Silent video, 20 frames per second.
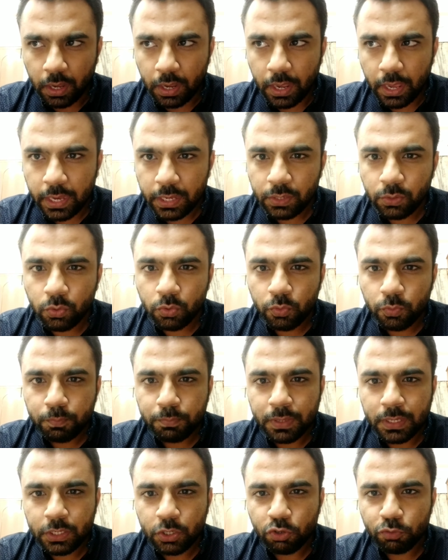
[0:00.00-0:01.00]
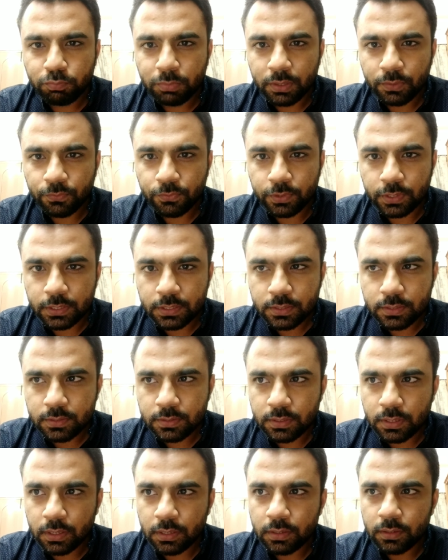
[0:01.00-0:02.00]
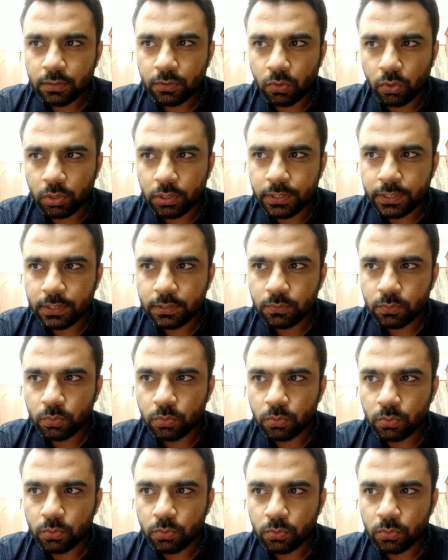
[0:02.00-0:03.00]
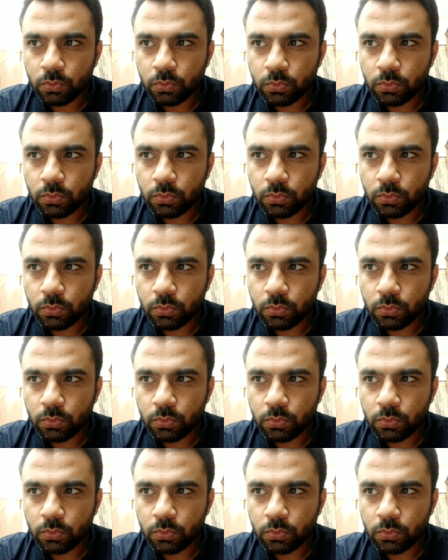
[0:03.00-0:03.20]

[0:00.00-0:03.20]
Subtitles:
I know many of my friends and colleagues who